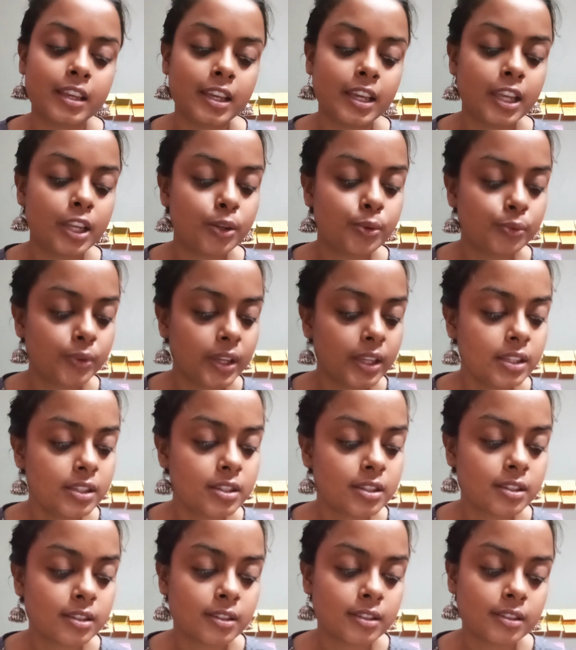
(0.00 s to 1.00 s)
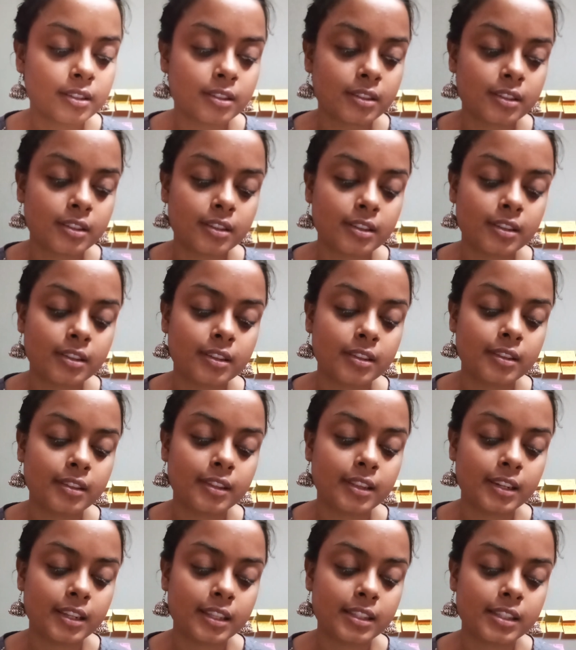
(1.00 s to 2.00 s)
in which
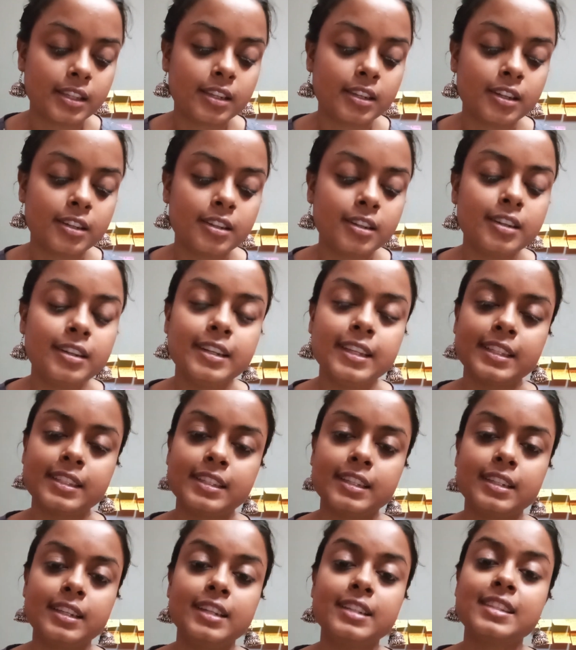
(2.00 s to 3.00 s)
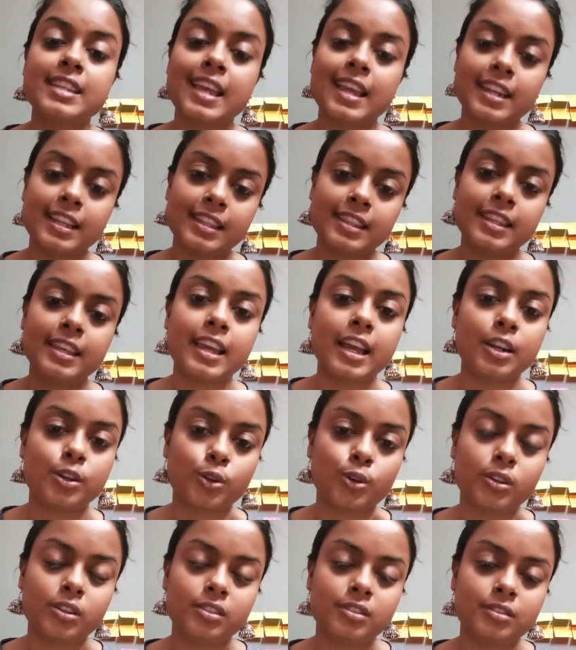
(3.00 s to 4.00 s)
the designator designates anything at
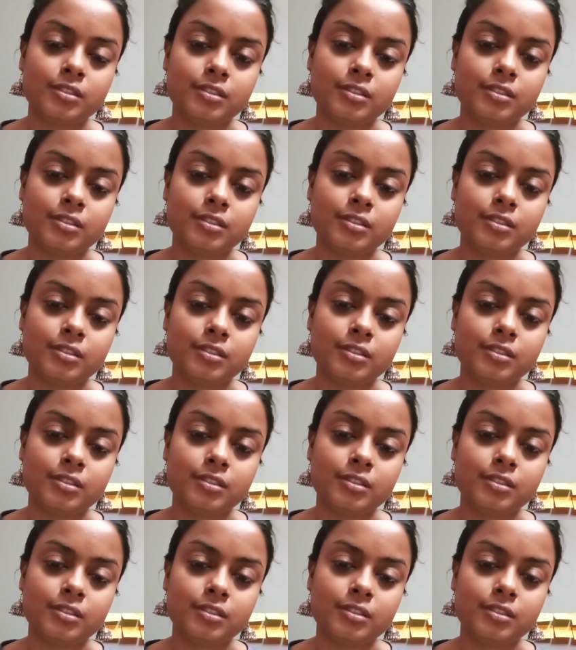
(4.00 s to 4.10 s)
all.